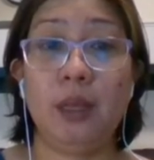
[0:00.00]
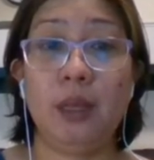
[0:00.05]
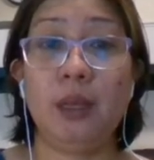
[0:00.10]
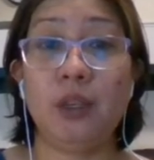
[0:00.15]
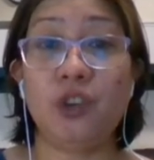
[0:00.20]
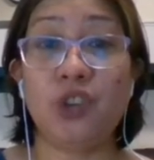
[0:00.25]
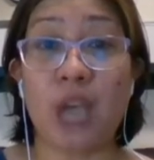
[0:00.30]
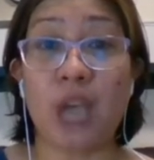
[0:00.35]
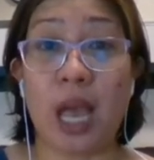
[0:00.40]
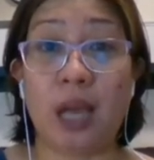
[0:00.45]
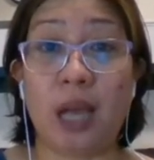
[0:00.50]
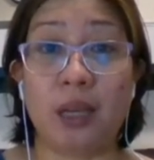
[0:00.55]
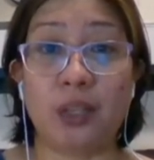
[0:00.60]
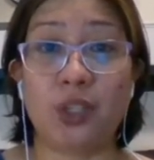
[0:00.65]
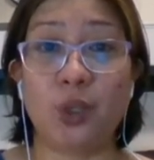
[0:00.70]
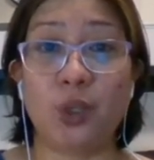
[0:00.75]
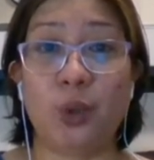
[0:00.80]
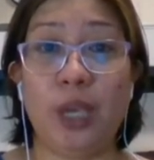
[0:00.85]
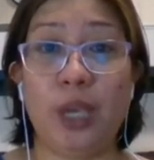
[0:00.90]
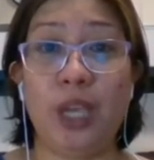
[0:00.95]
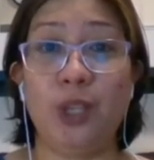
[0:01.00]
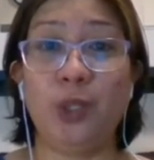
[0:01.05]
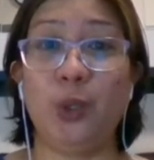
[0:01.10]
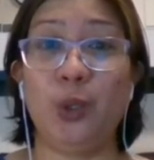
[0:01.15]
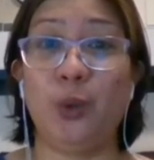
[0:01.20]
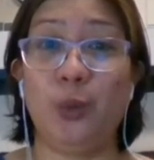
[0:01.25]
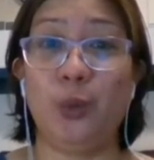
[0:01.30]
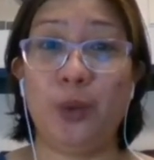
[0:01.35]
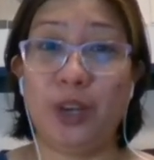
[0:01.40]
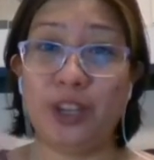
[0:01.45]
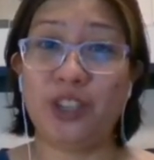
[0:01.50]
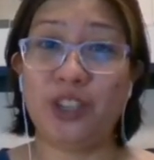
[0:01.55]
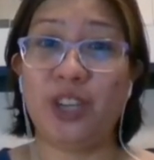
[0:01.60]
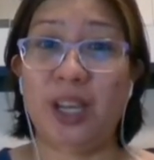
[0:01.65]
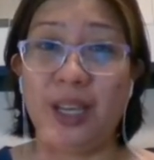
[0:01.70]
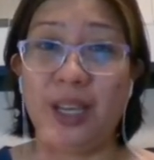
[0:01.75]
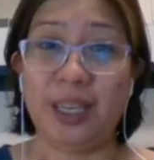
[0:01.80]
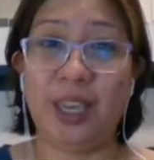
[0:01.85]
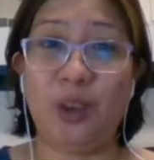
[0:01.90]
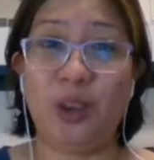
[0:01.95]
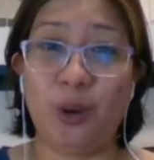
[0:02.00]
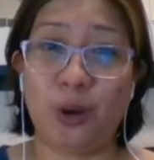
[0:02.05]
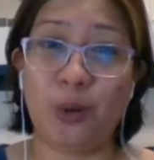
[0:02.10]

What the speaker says: chunks. Okay, so we're chunking